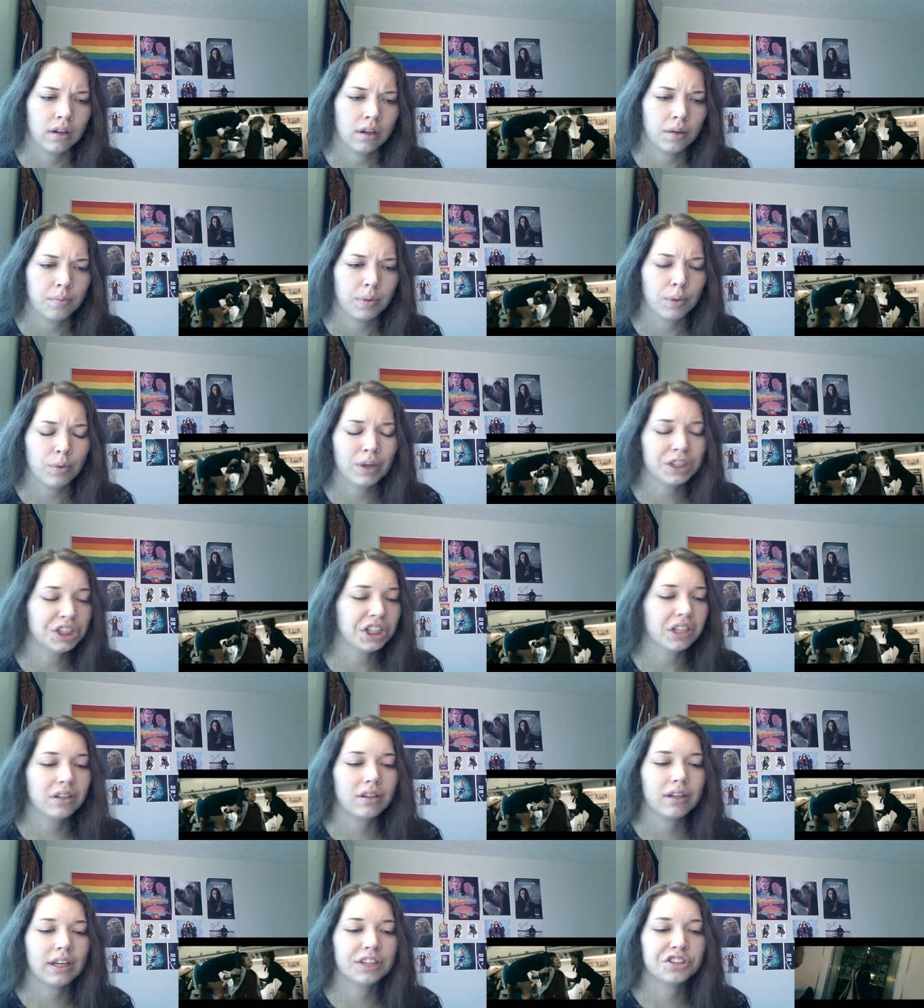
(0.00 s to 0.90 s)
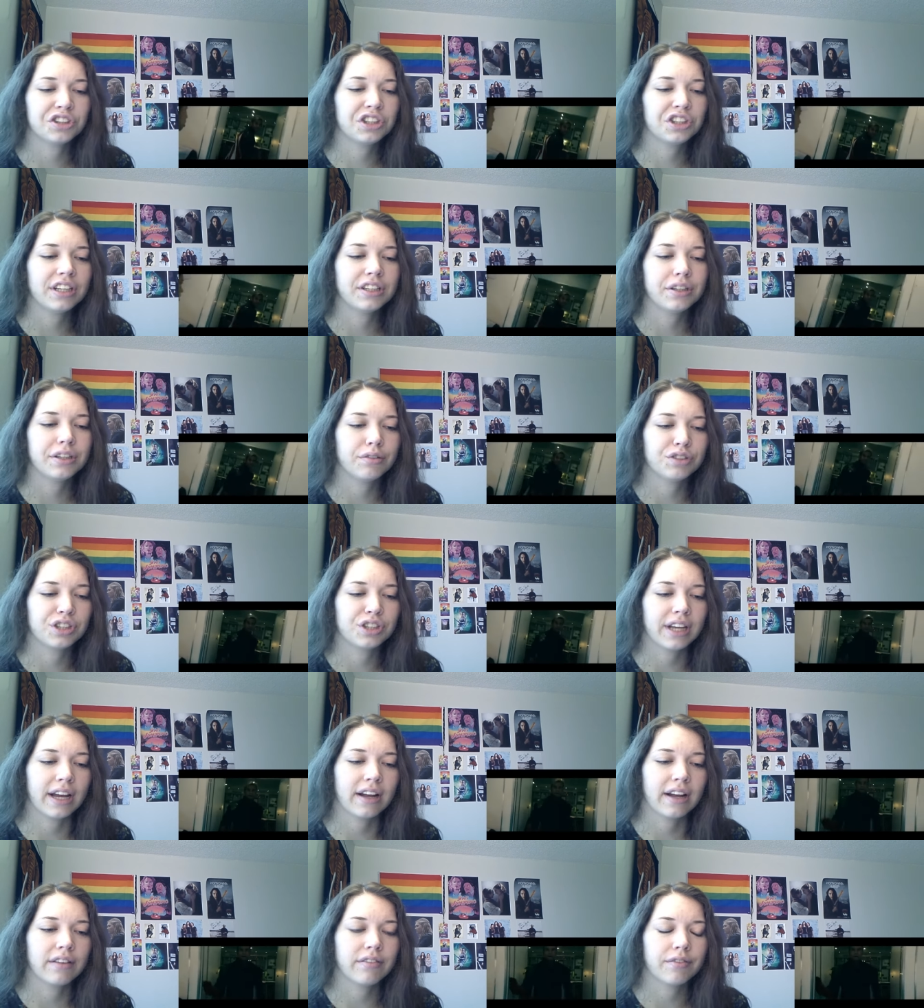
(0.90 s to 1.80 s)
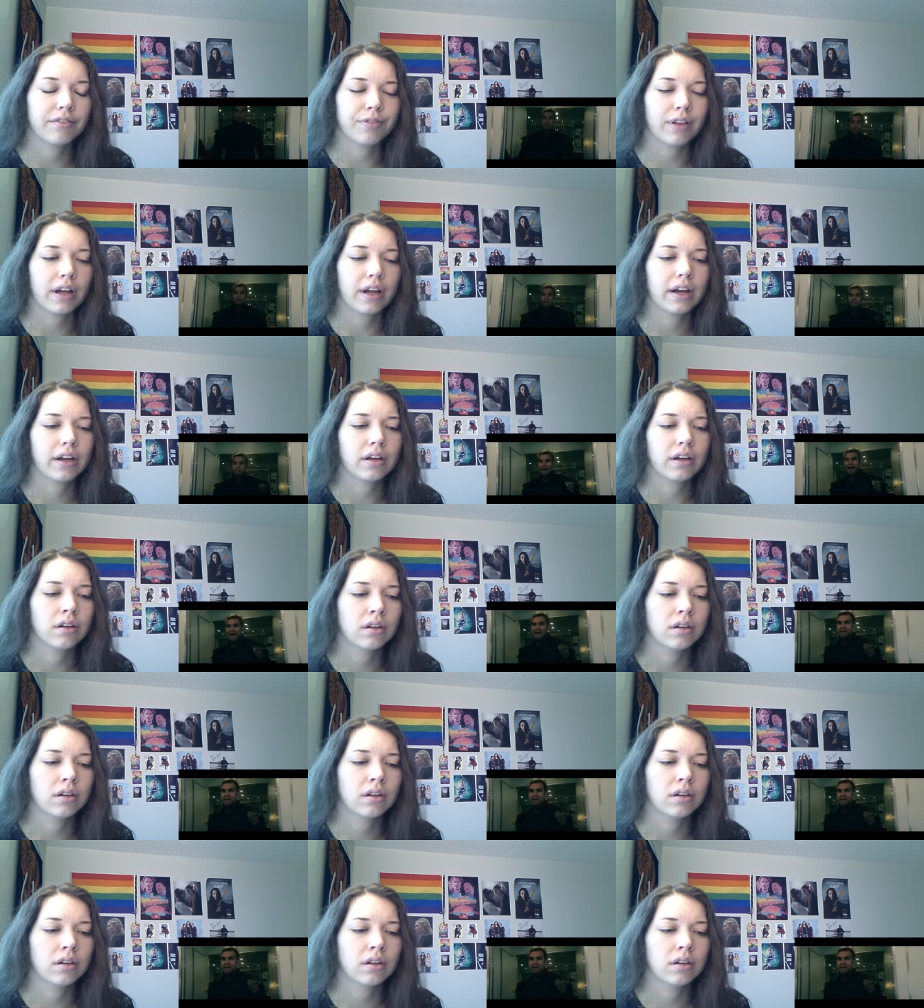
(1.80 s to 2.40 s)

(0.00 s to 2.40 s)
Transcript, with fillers: But what she, can she do? She can't even fly.